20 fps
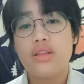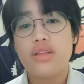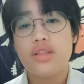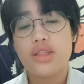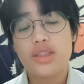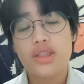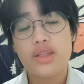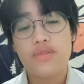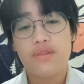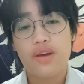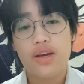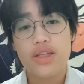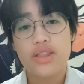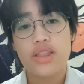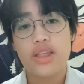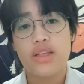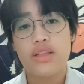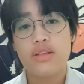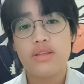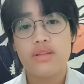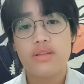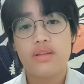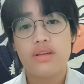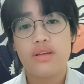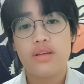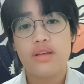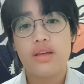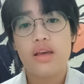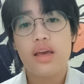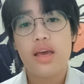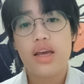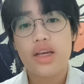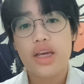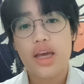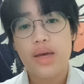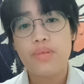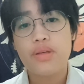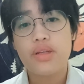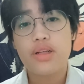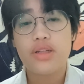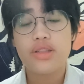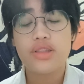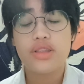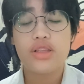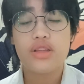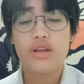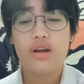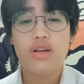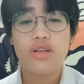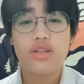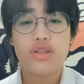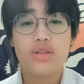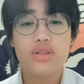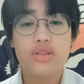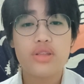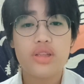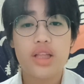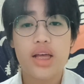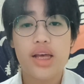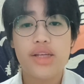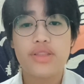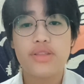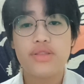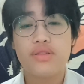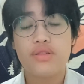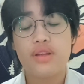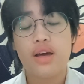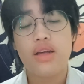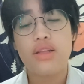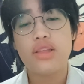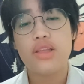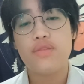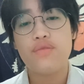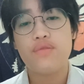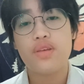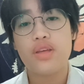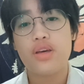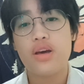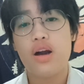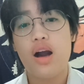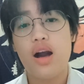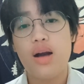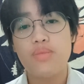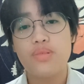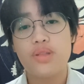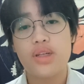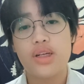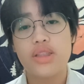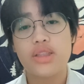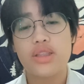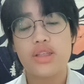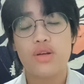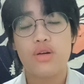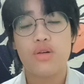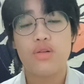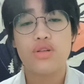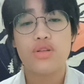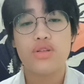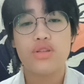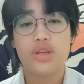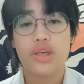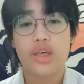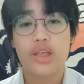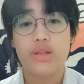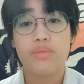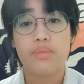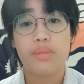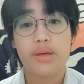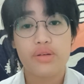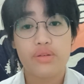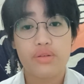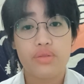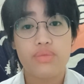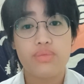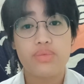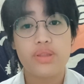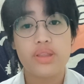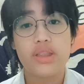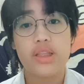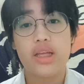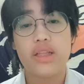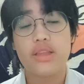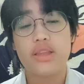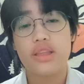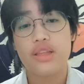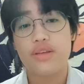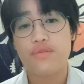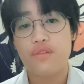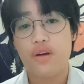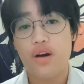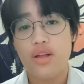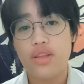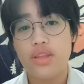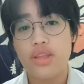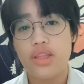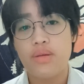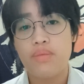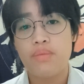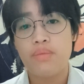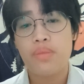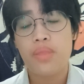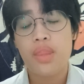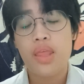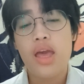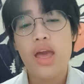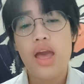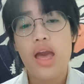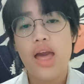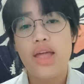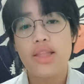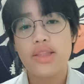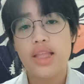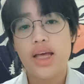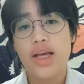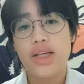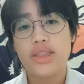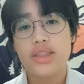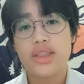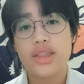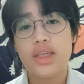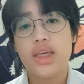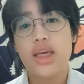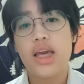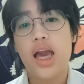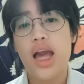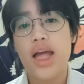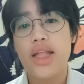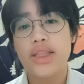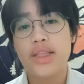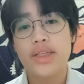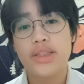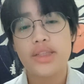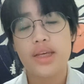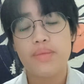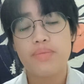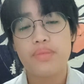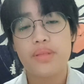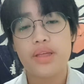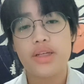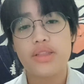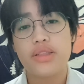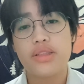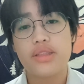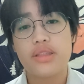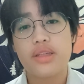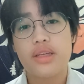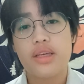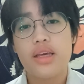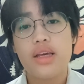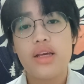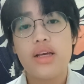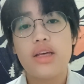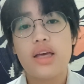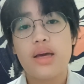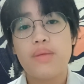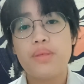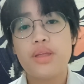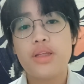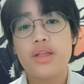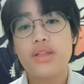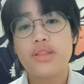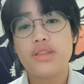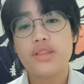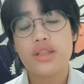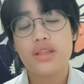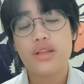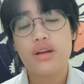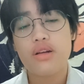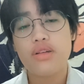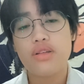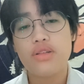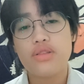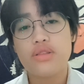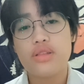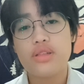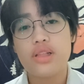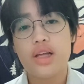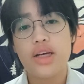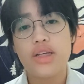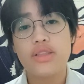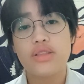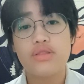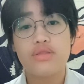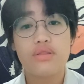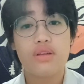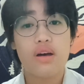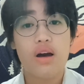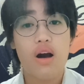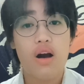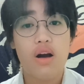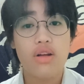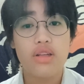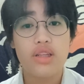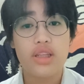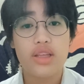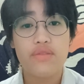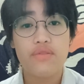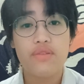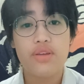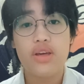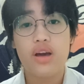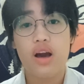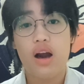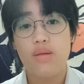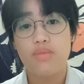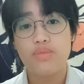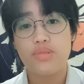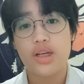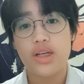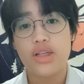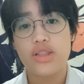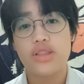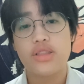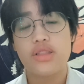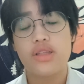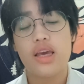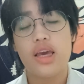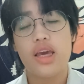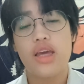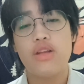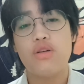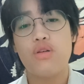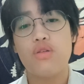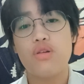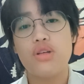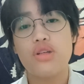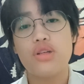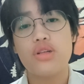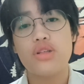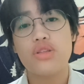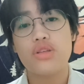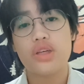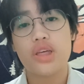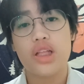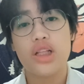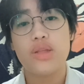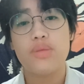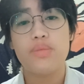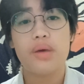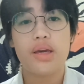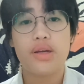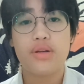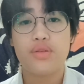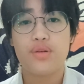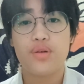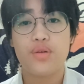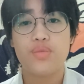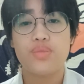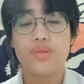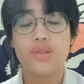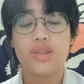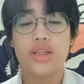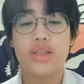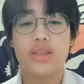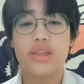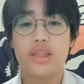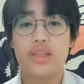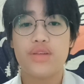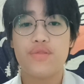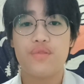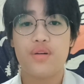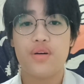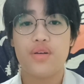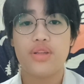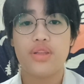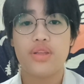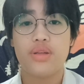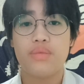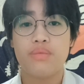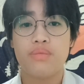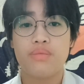disinfectant, chemicals that are utilized in non-living objects in order to kill microbes that live on them, and lastly, antiseptics, chemicals that are utilized on living objects in order to kill microbes that live on them.